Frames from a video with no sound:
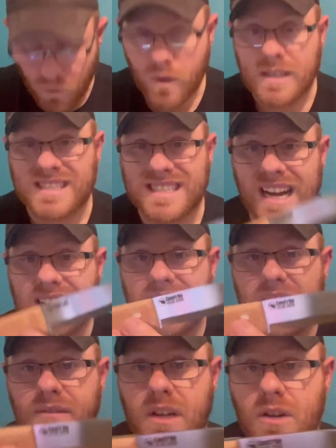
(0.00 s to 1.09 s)
it's
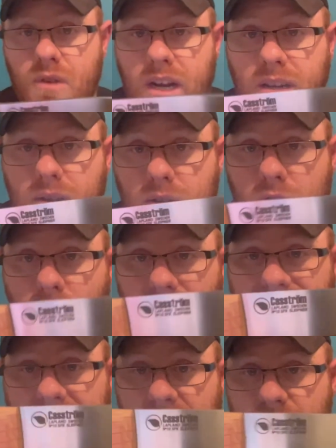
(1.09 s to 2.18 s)
Scandinavian grind not
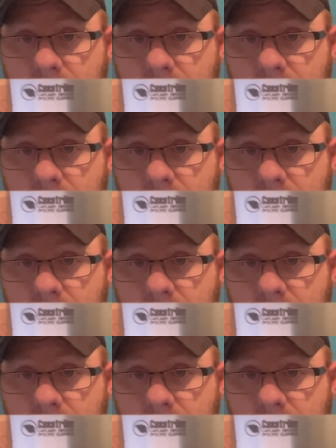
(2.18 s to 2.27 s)
secondary